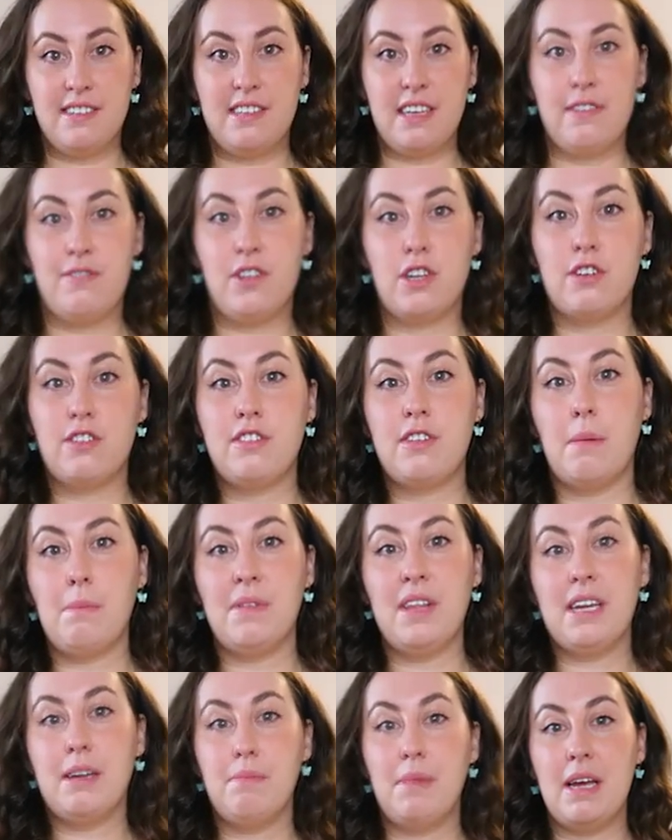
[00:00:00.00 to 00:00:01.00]
if there's
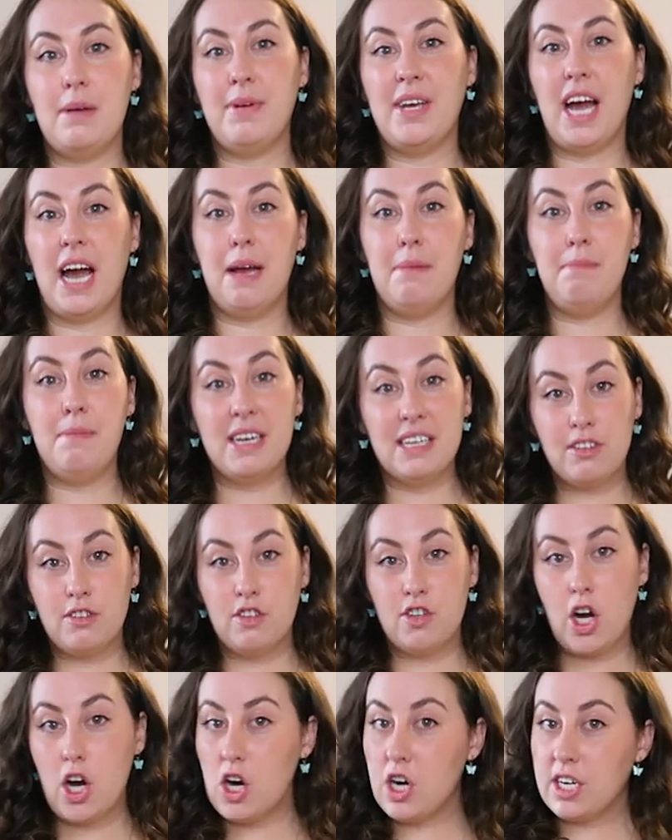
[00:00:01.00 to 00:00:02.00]
something maybe I missed
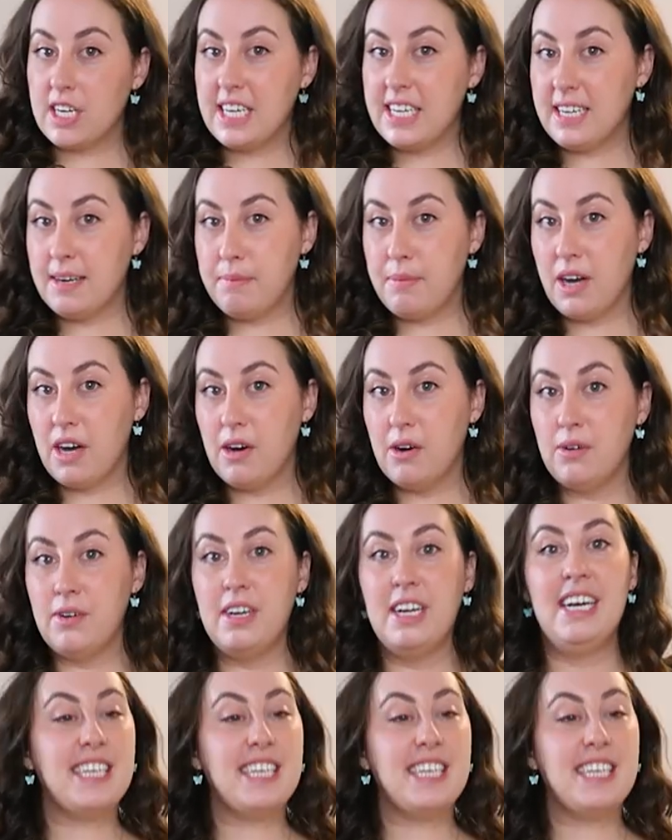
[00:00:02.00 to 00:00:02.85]
talking about,